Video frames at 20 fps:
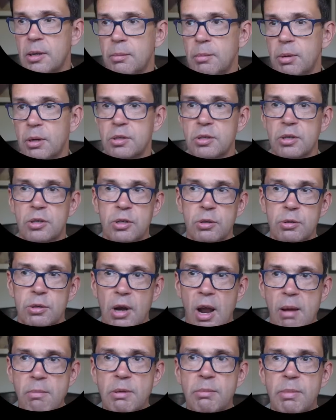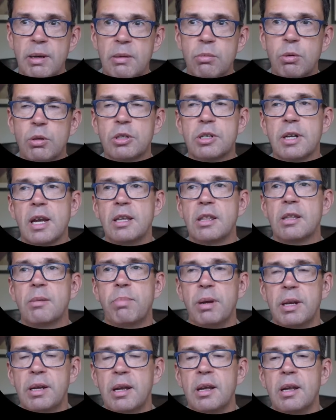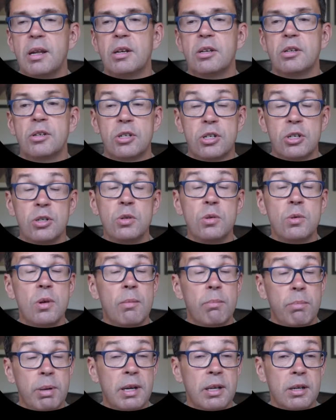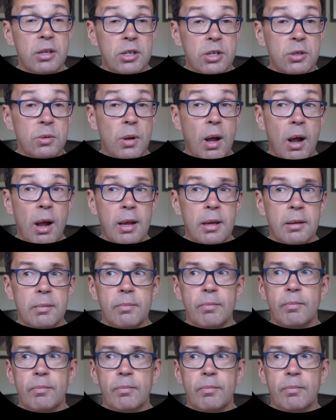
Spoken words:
because a 2 diamond bid will take the bid to bidding too high.